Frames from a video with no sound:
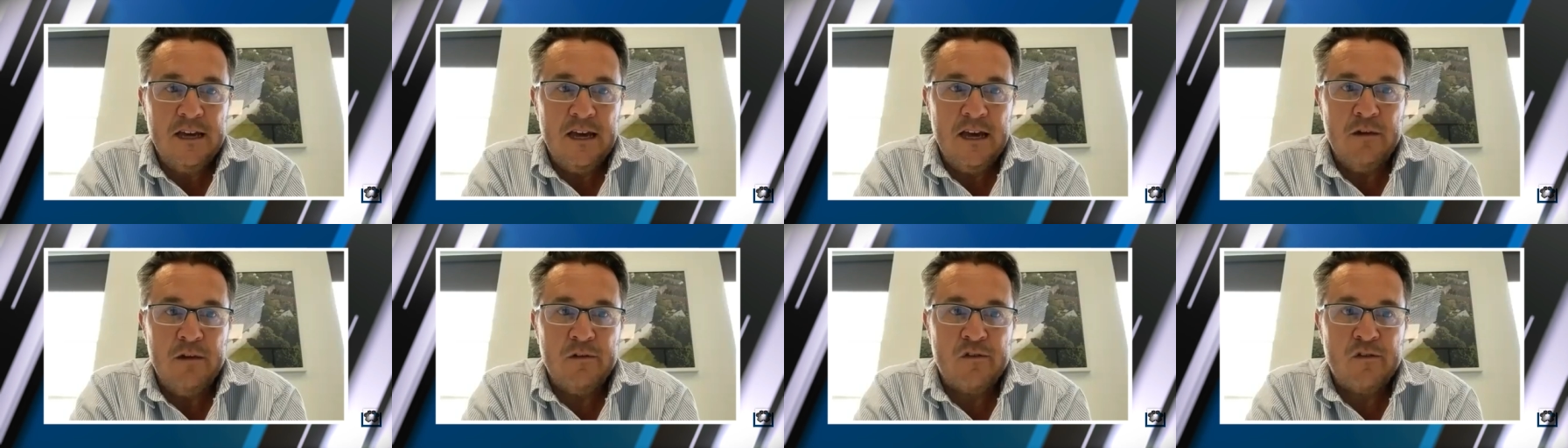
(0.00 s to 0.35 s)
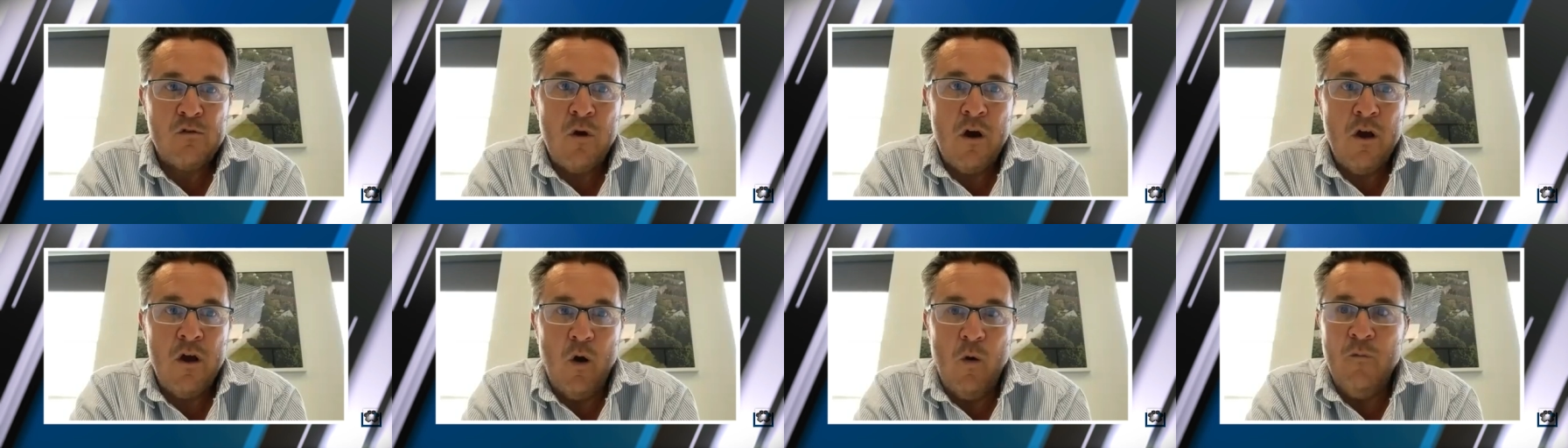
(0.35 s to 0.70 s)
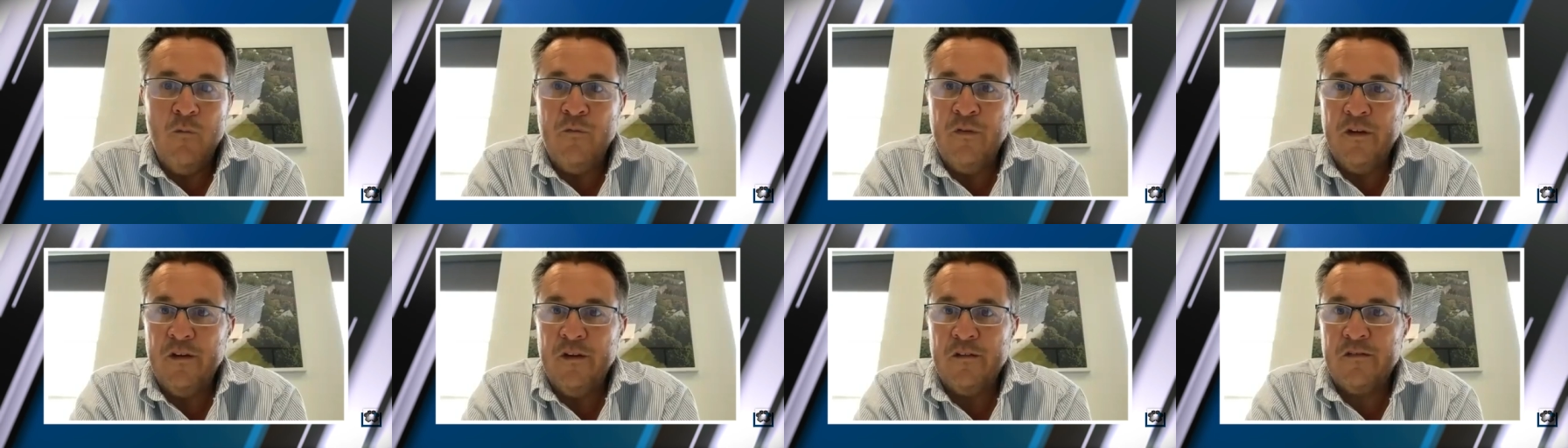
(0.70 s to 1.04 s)
it was quite
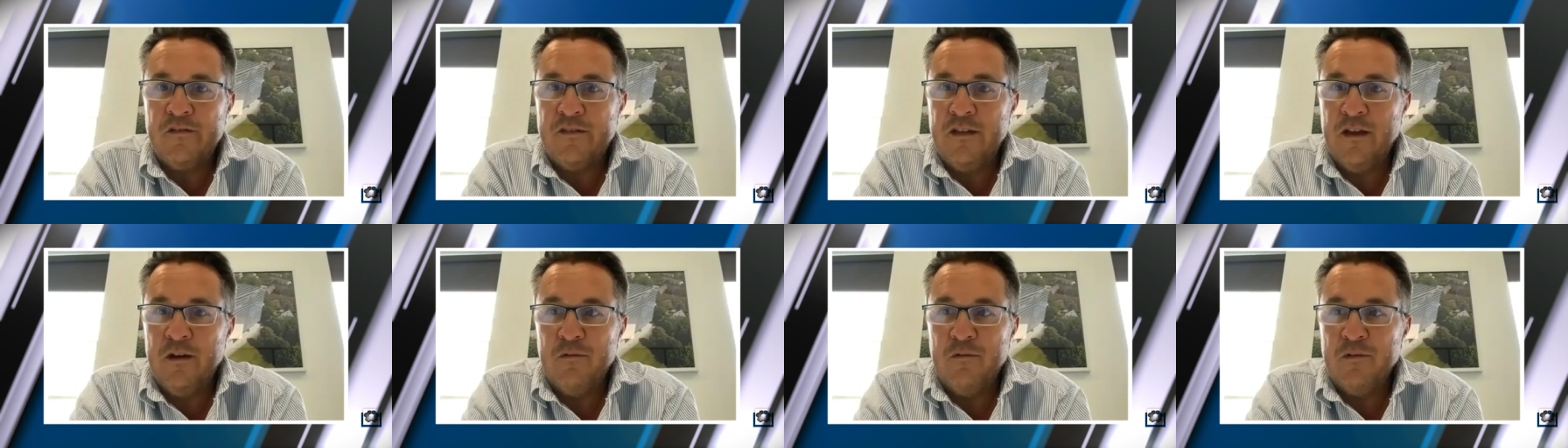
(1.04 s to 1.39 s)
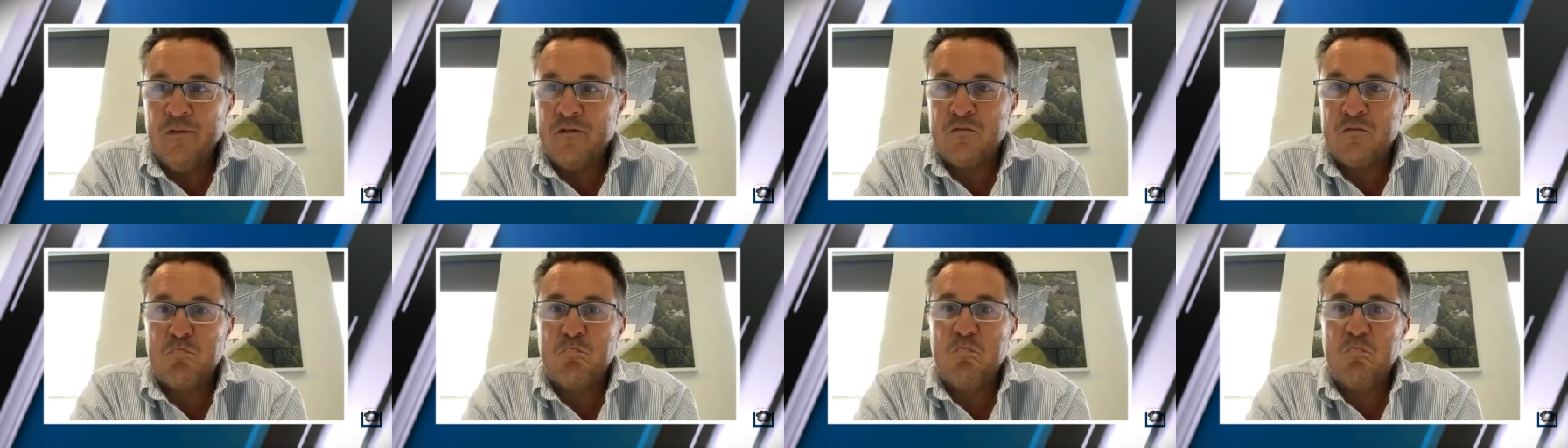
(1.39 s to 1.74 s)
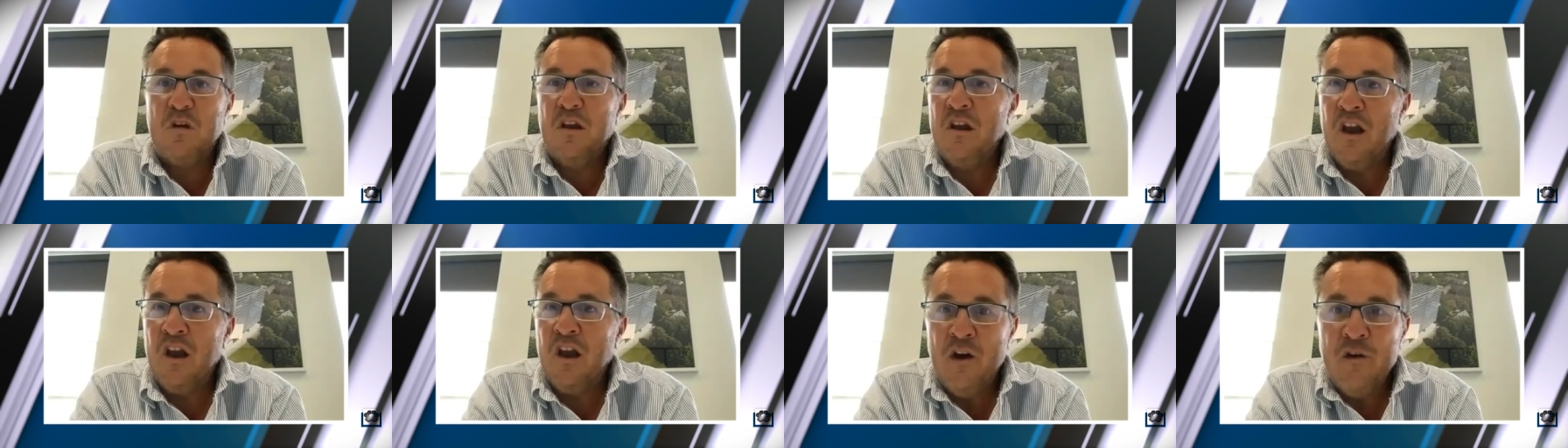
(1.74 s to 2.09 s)
obvious there was
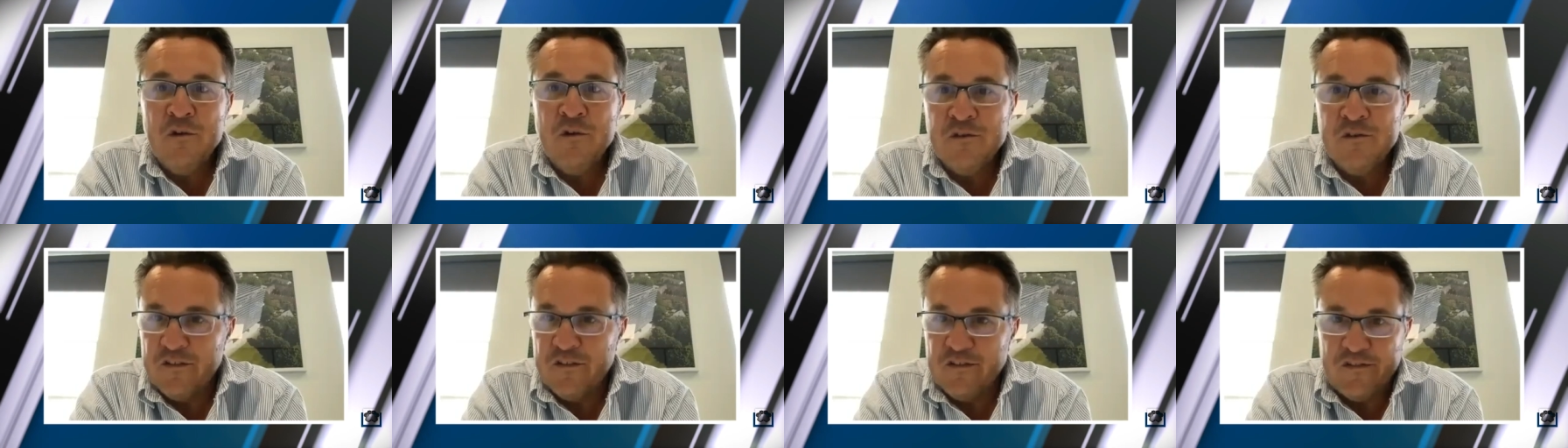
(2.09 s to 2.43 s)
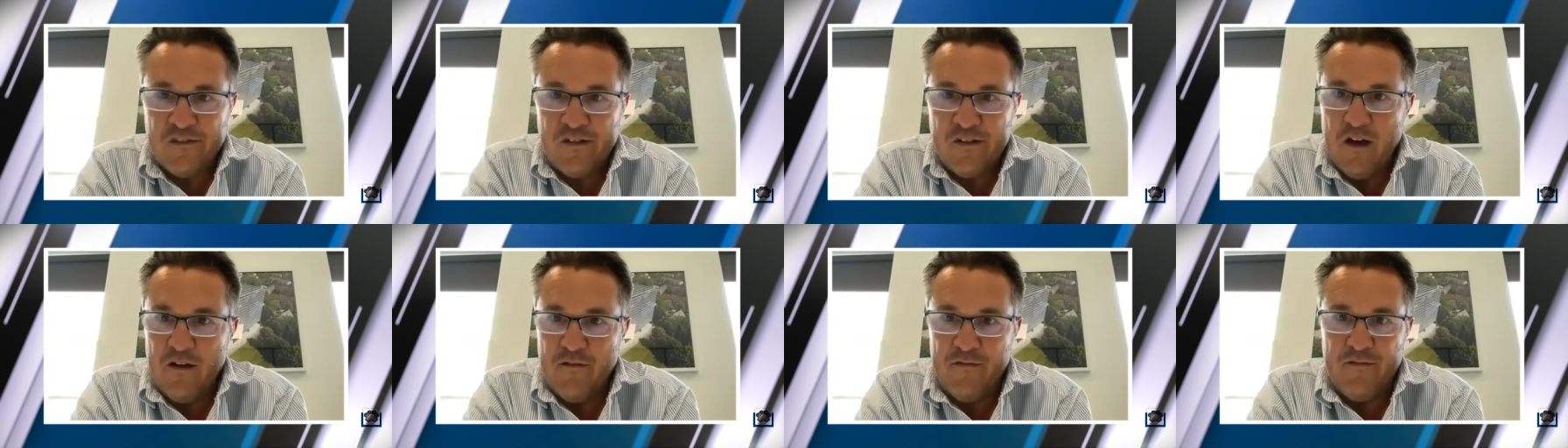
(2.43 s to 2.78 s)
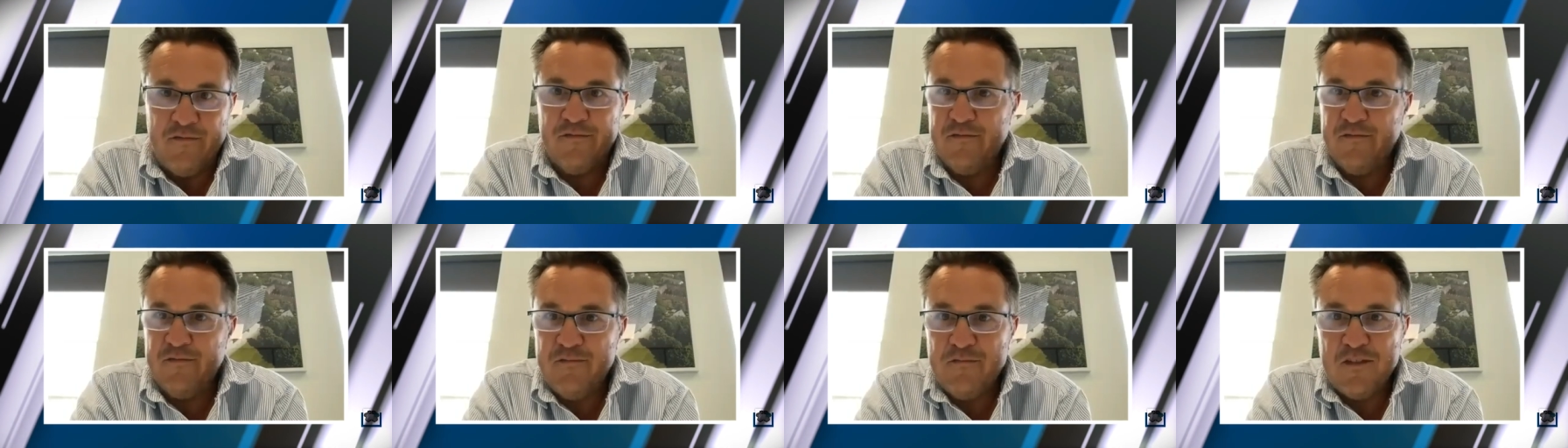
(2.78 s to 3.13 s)
loads of
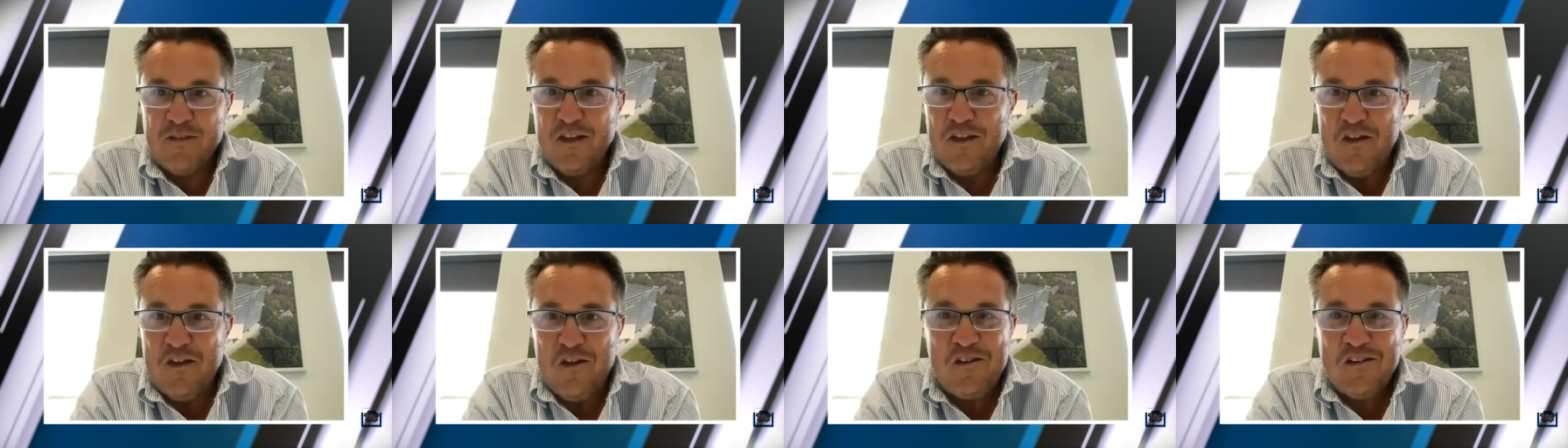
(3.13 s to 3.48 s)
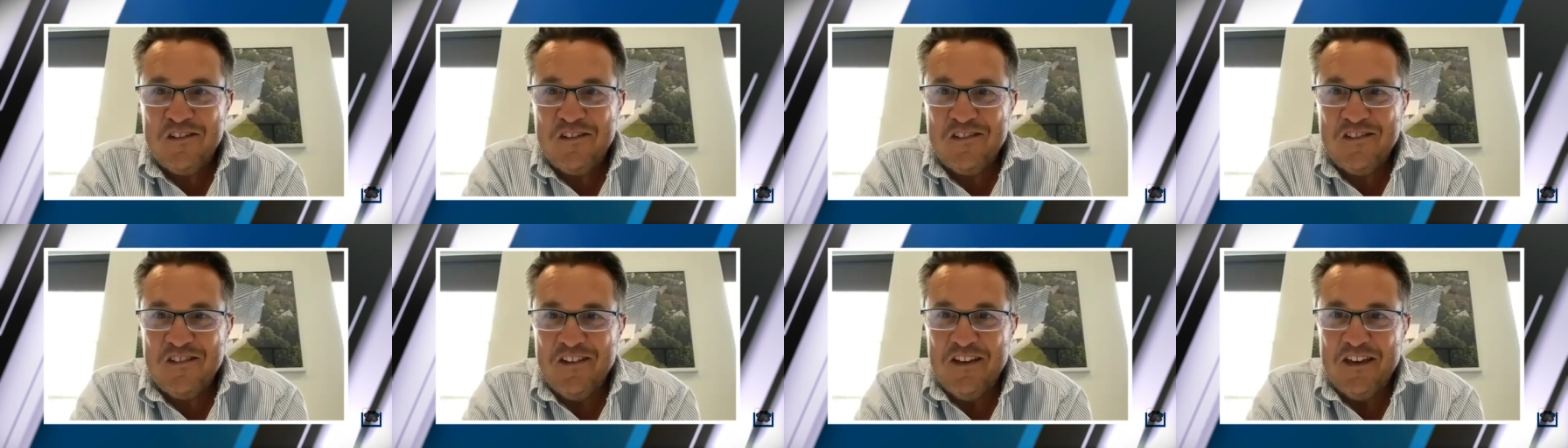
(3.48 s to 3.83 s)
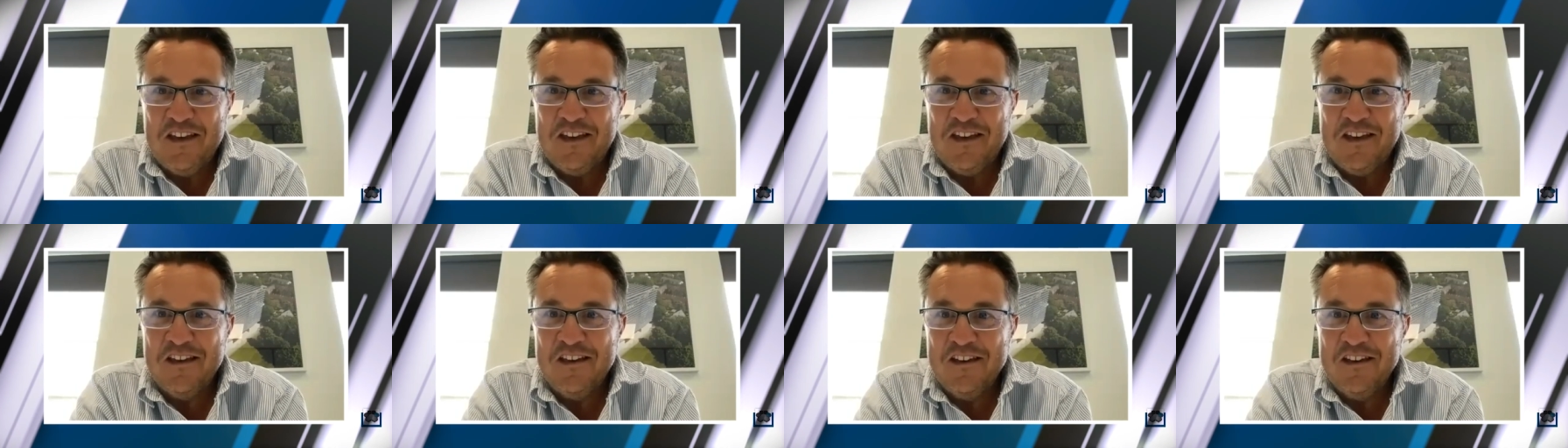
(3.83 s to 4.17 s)
stuff that you could
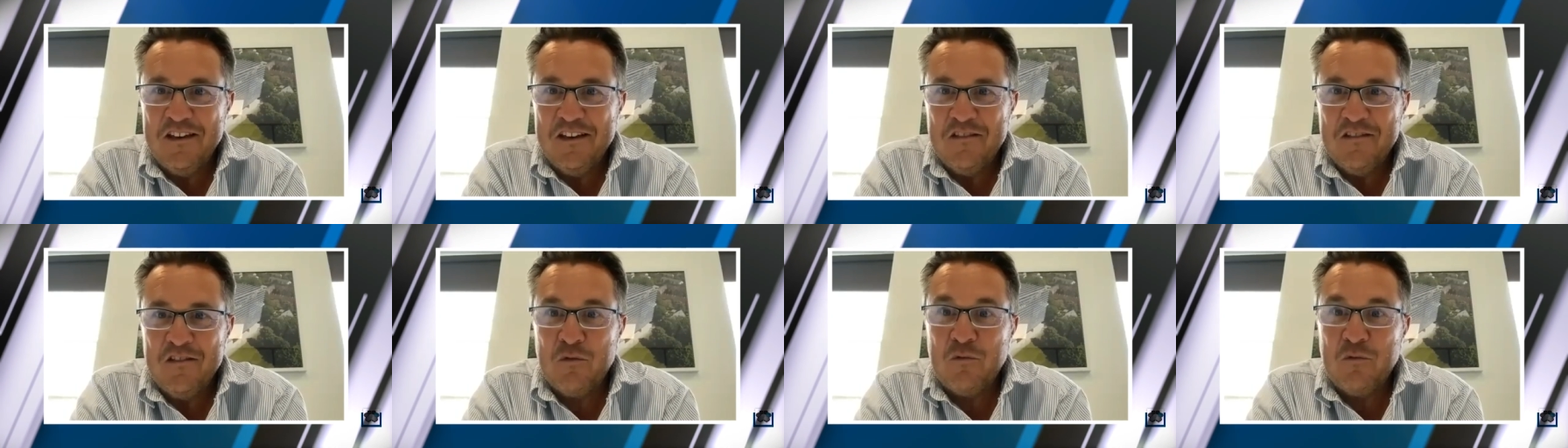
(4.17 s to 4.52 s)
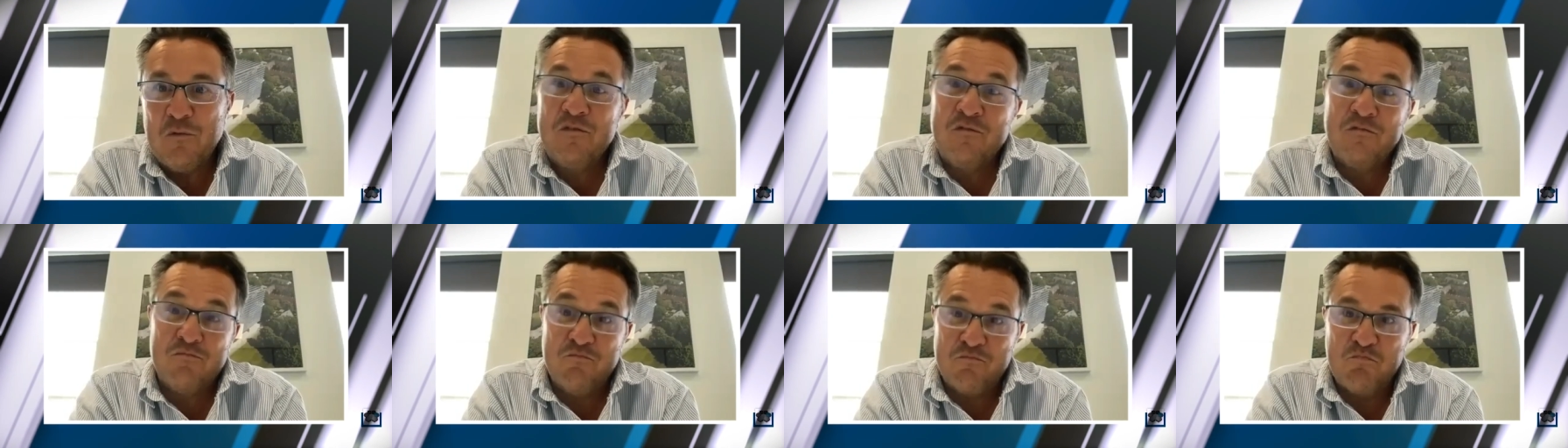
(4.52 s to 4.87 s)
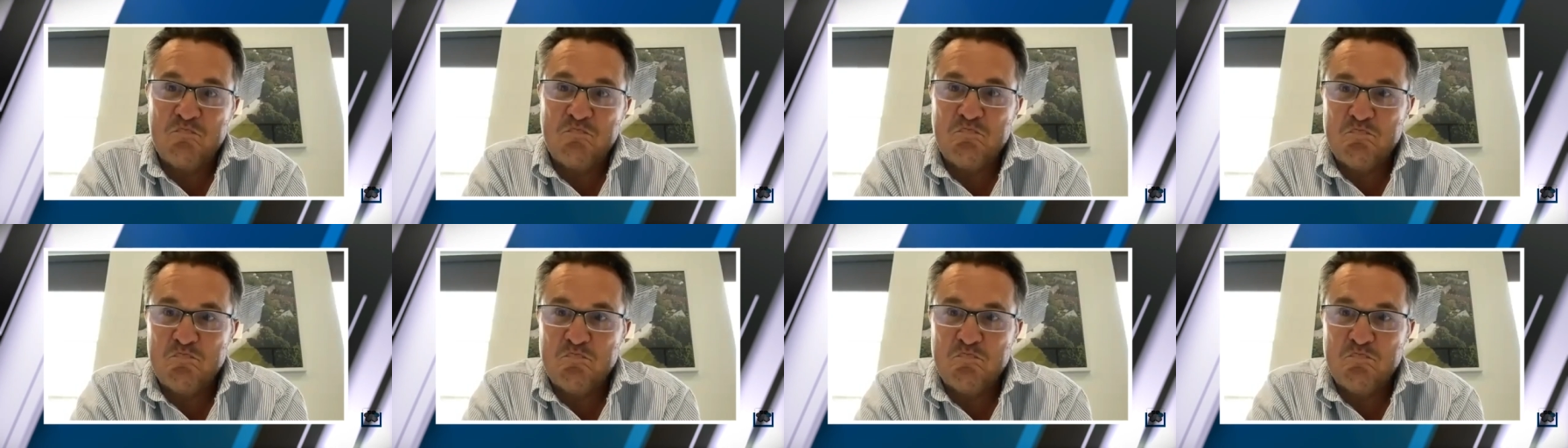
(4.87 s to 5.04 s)
see that was